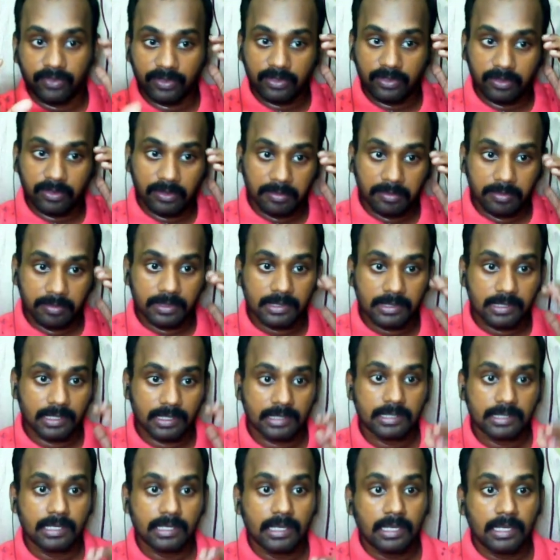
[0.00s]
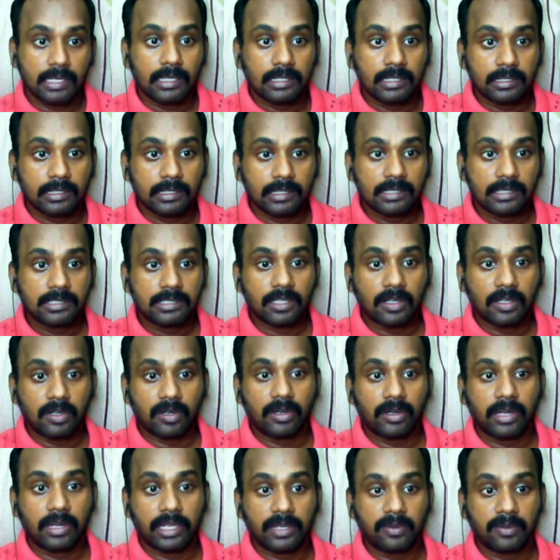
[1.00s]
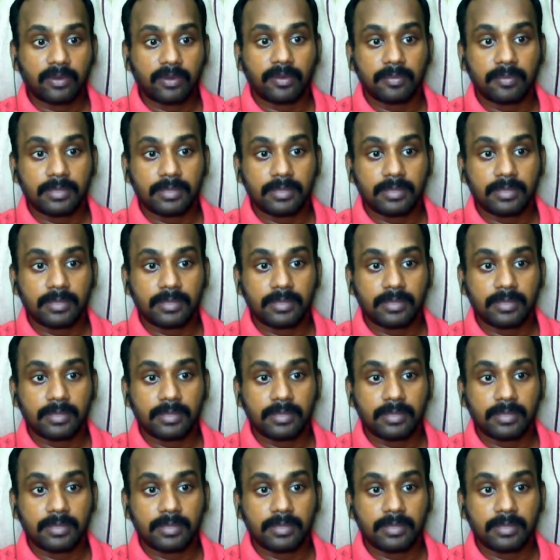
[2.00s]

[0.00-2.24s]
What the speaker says: for your business. These are like